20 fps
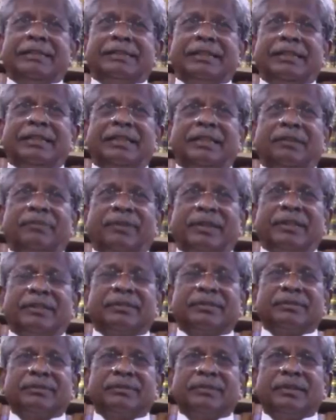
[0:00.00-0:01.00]
see the
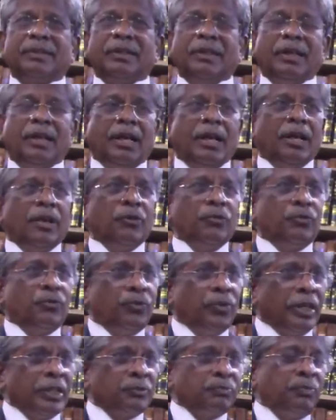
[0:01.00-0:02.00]
difference.
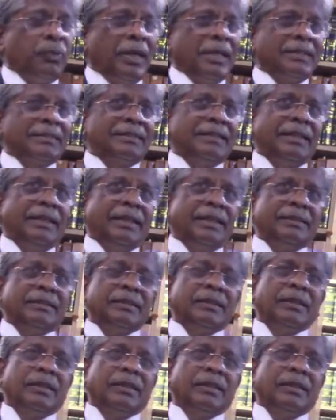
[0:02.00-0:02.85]
First part says,